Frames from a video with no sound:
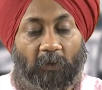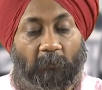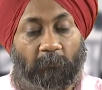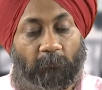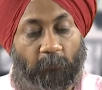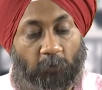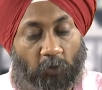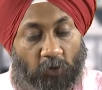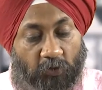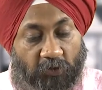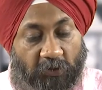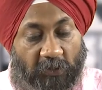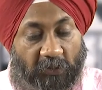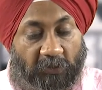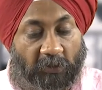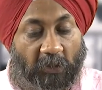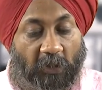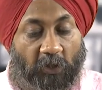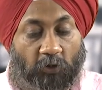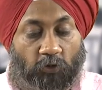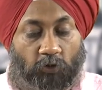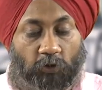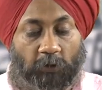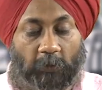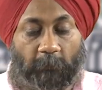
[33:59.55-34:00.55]
process.
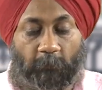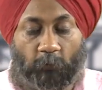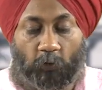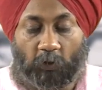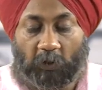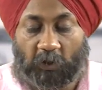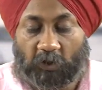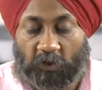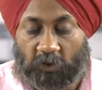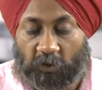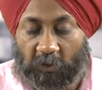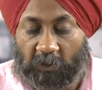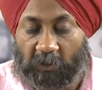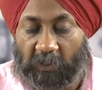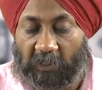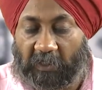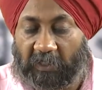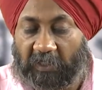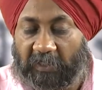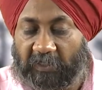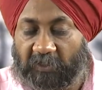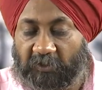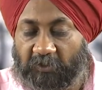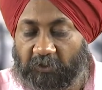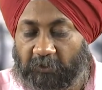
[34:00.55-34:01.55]
So, the production
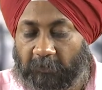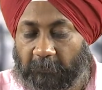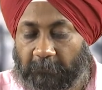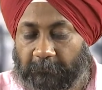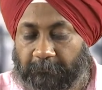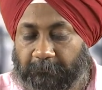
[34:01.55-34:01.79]
rates